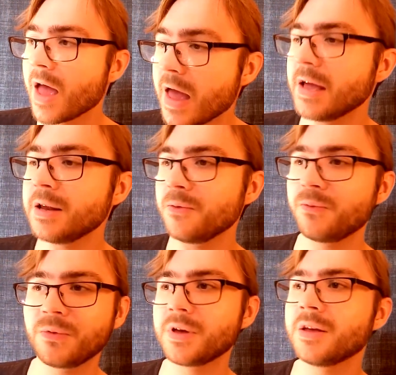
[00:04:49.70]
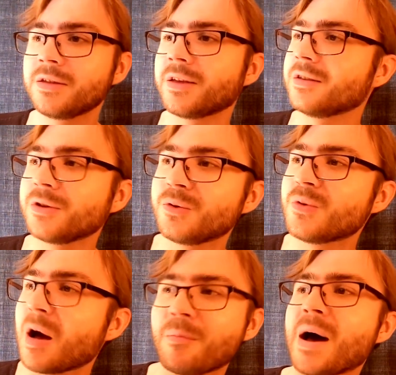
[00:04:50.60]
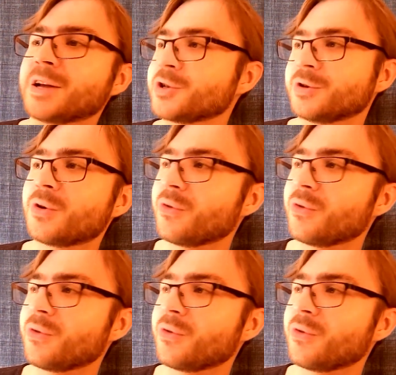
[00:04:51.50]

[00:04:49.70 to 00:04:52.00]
Anything that you imagine or